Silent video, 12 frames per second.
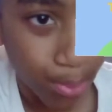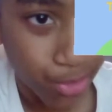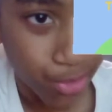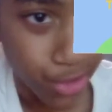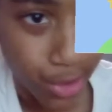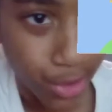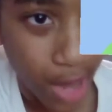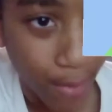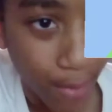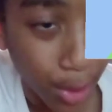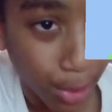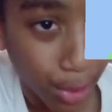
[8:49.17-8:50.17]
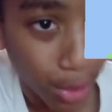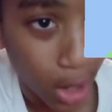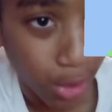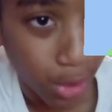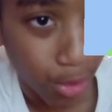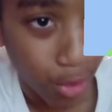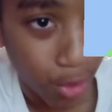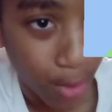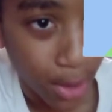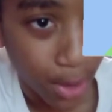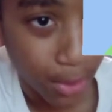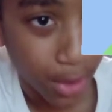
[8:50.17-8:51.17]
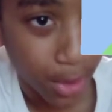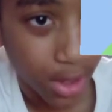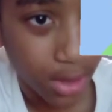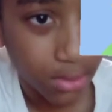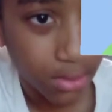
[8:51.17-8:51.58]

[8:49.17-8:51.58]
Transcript: she didn't have any socks on or anything.